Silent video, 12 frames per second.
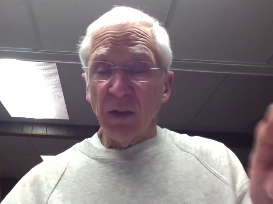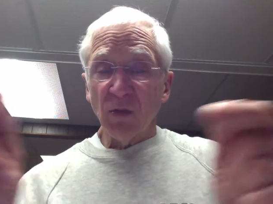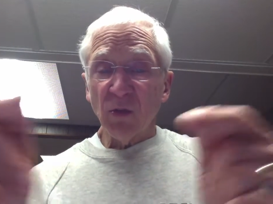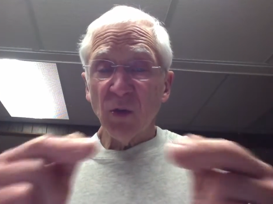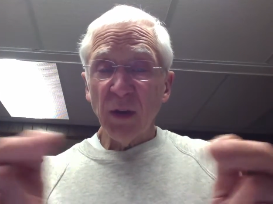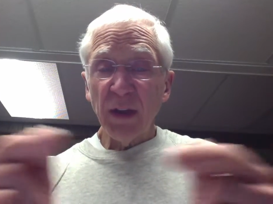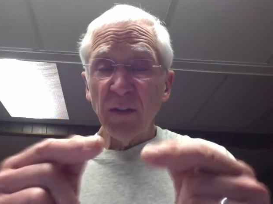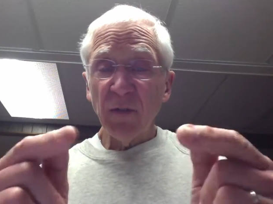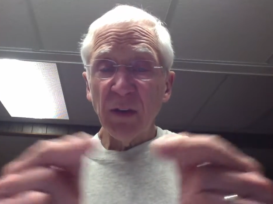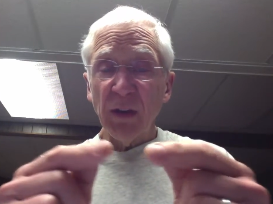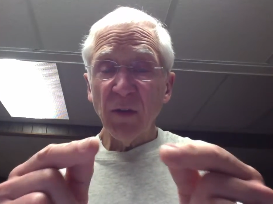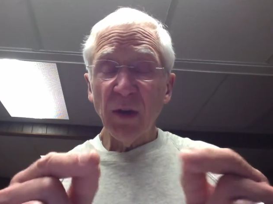try to
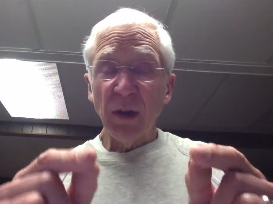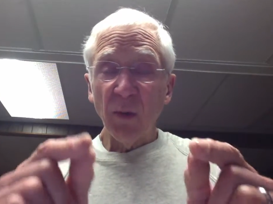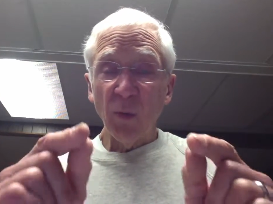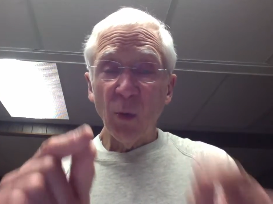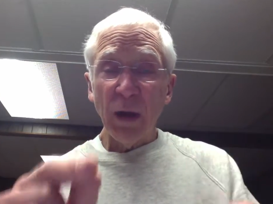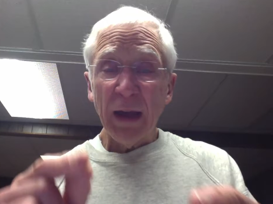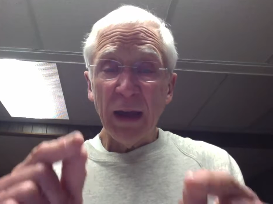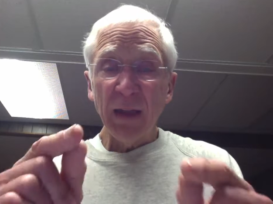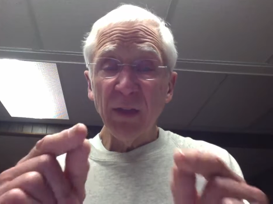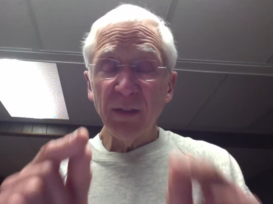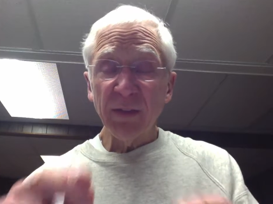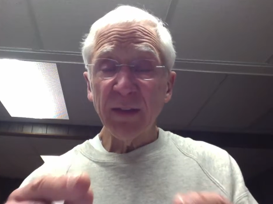figure out why
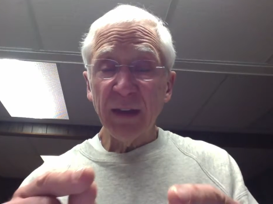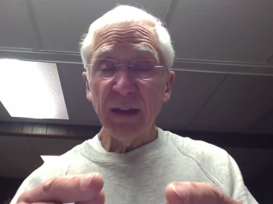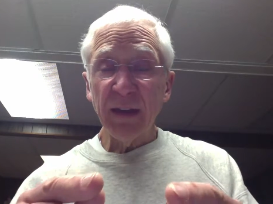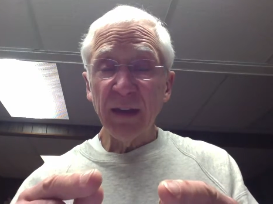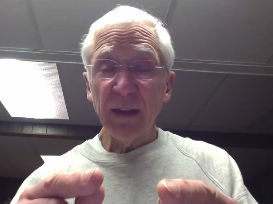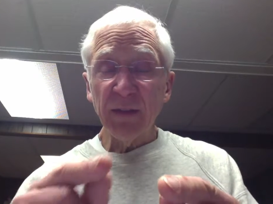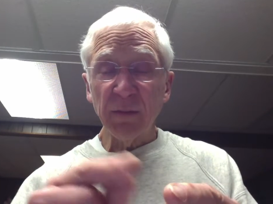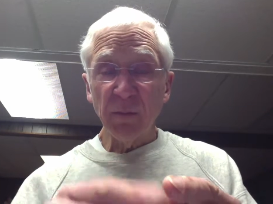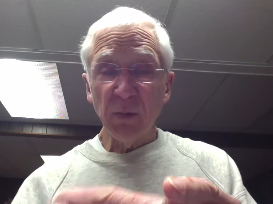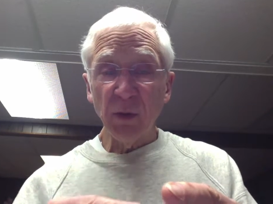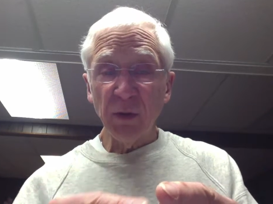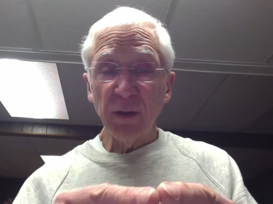the setting is
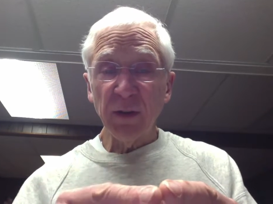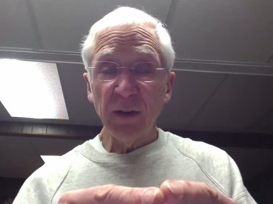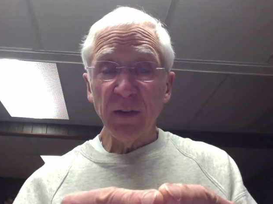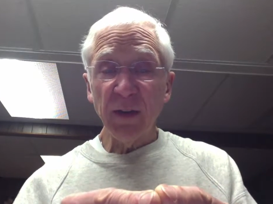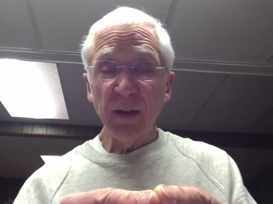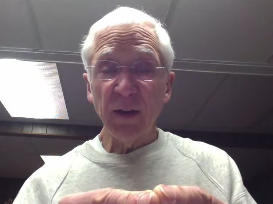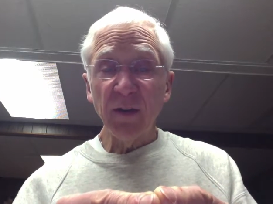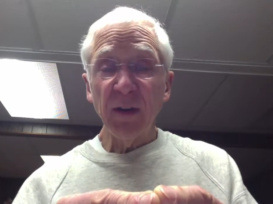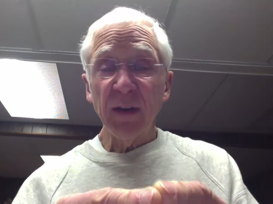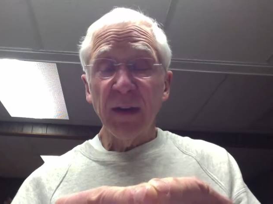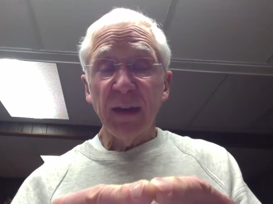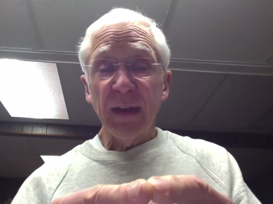important in there.
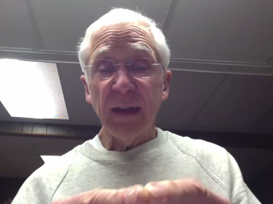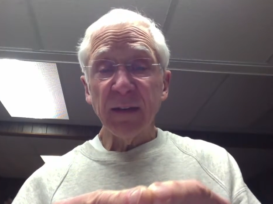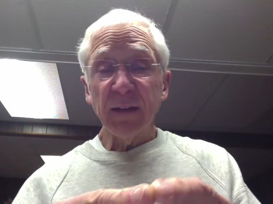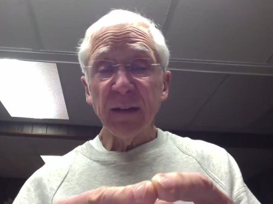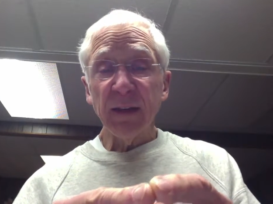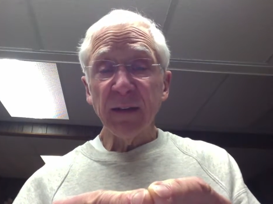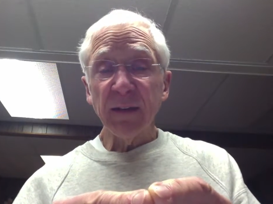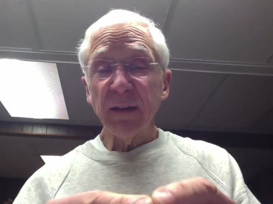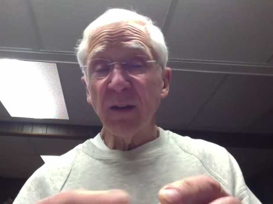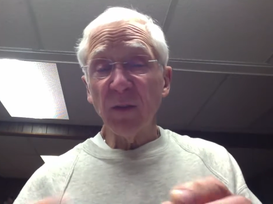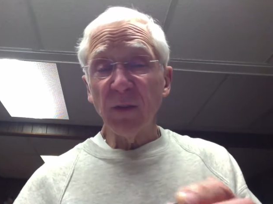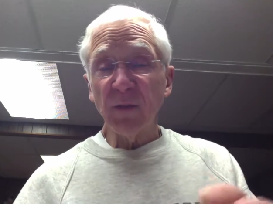And
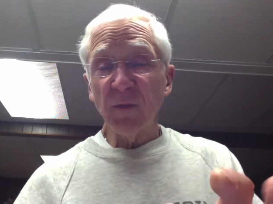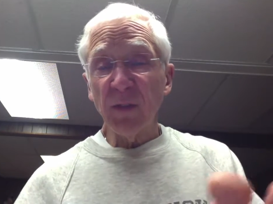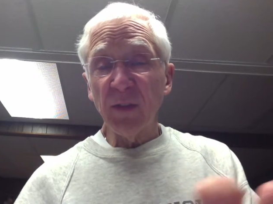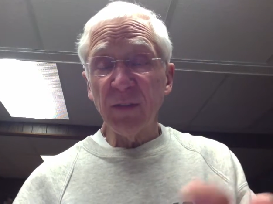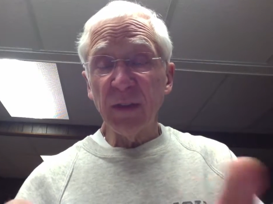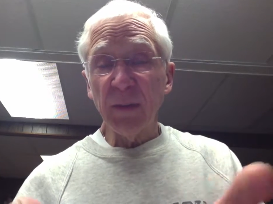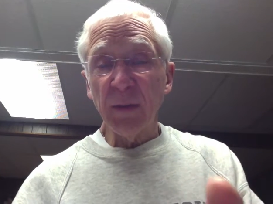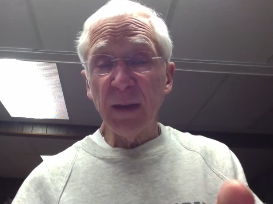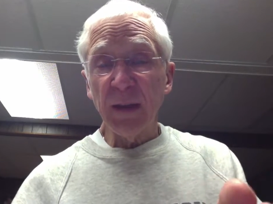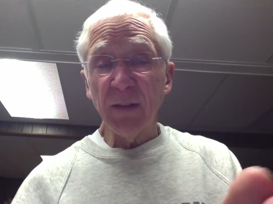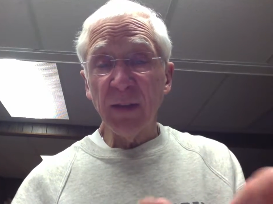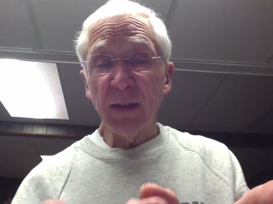is it for the same
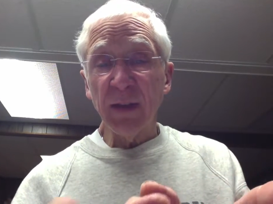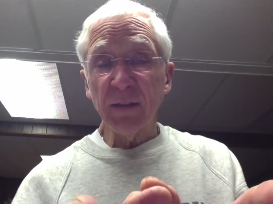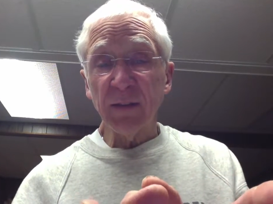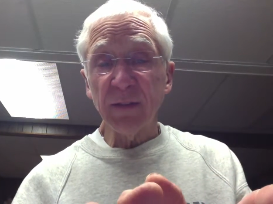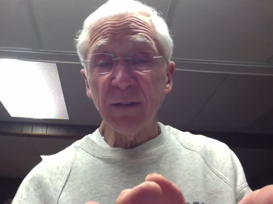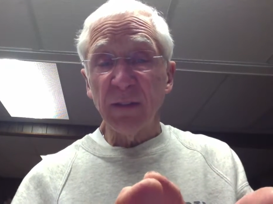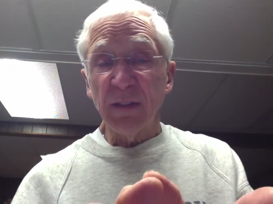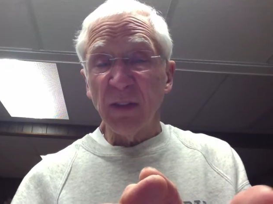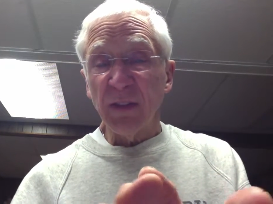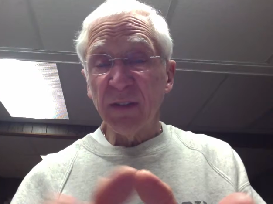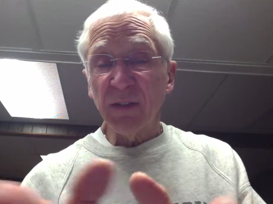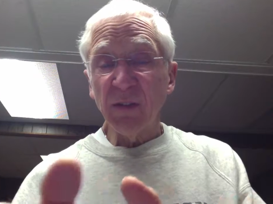kind of thing? Is it
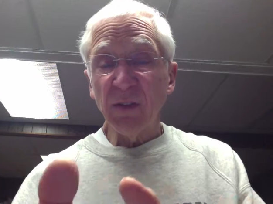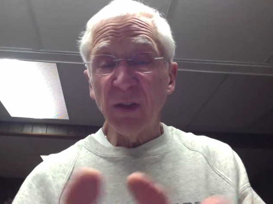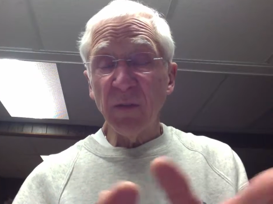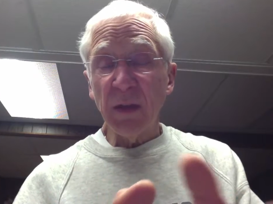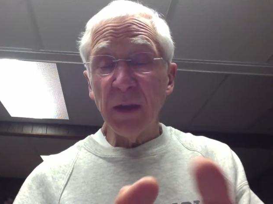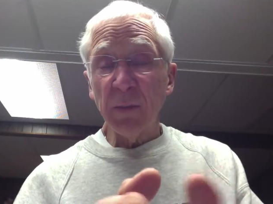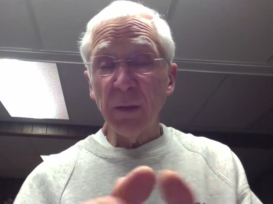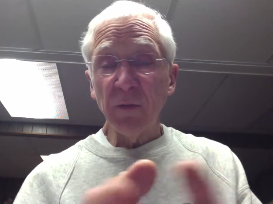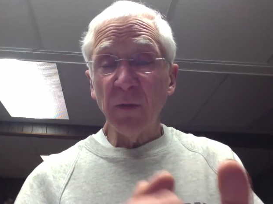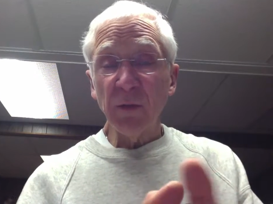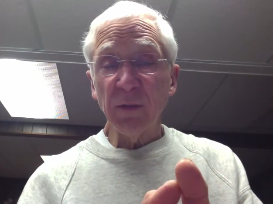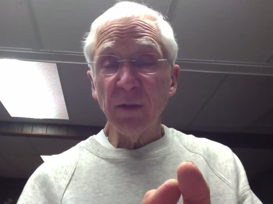this couldn't have happened if
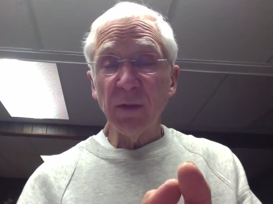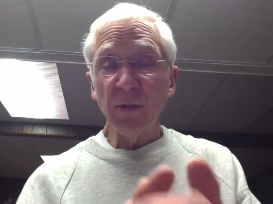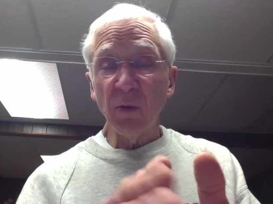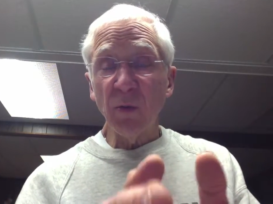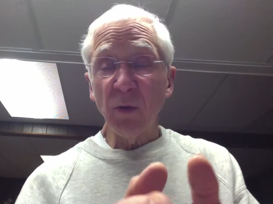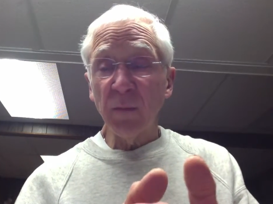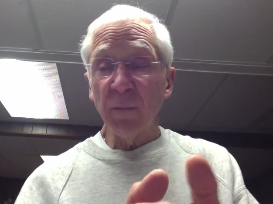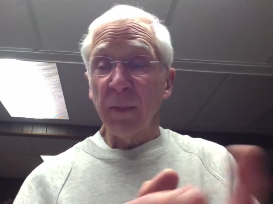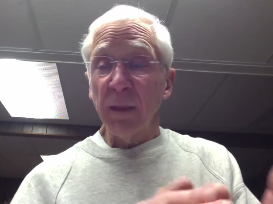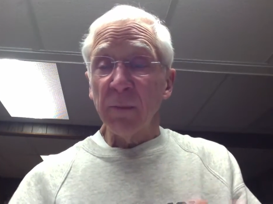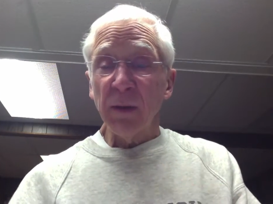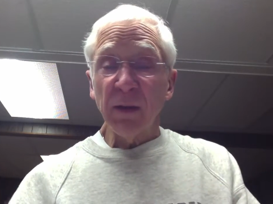it was here? Or
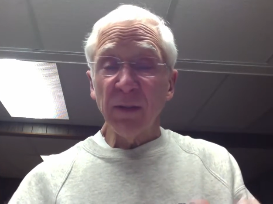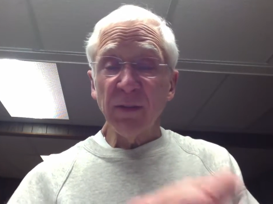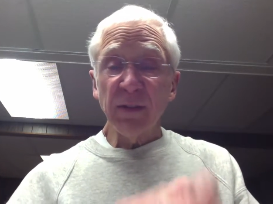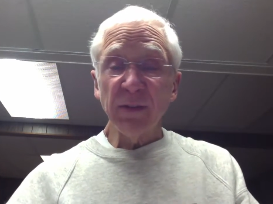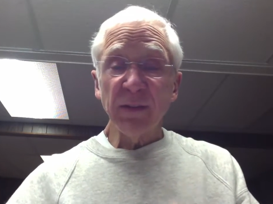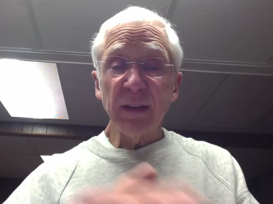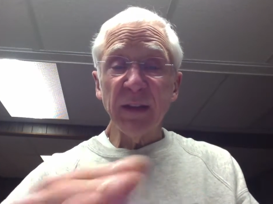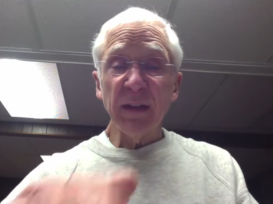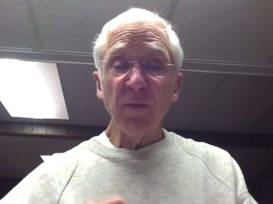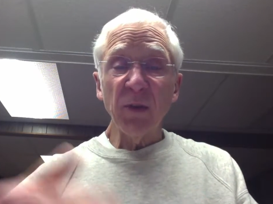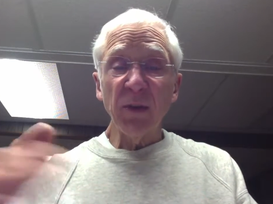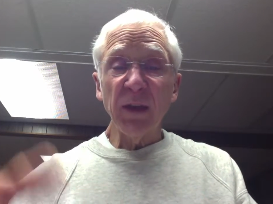because the setting
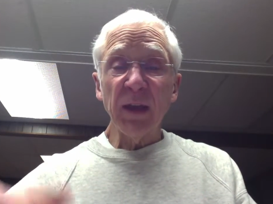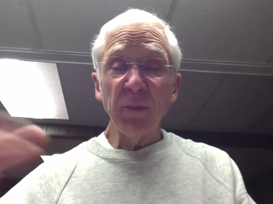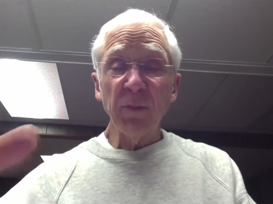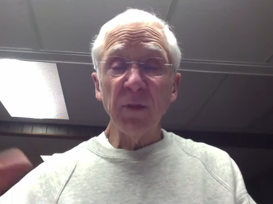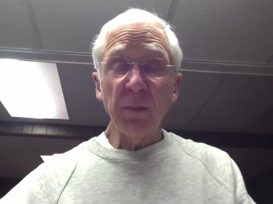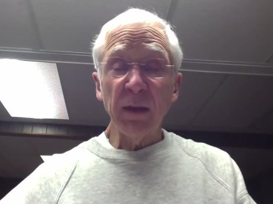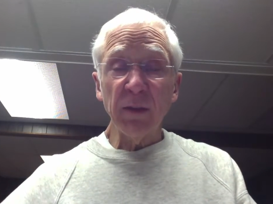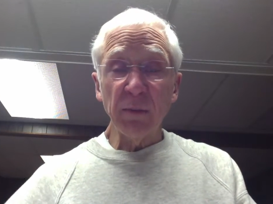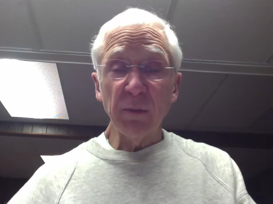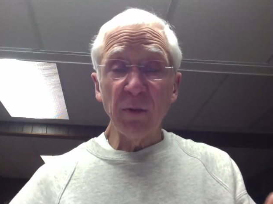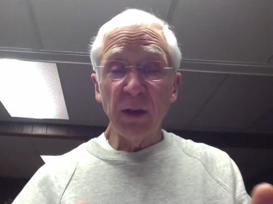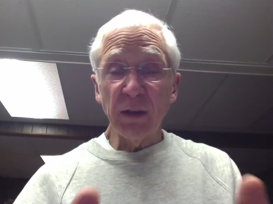really helps them make the
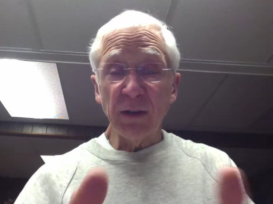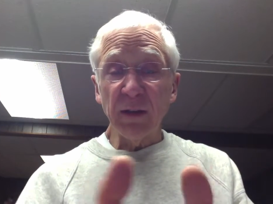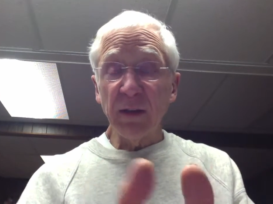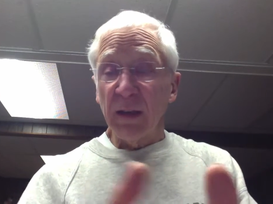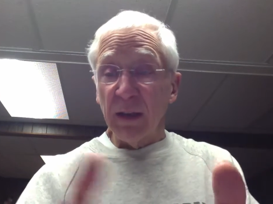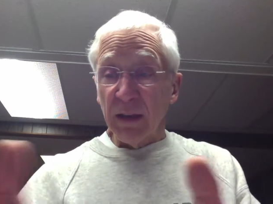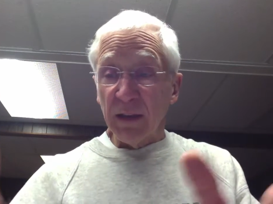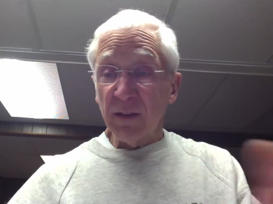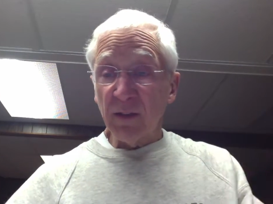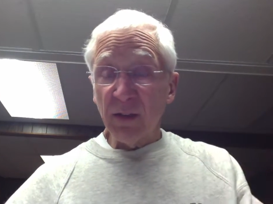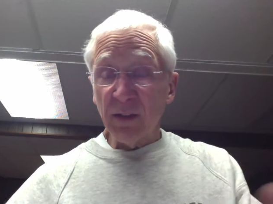point? And is it the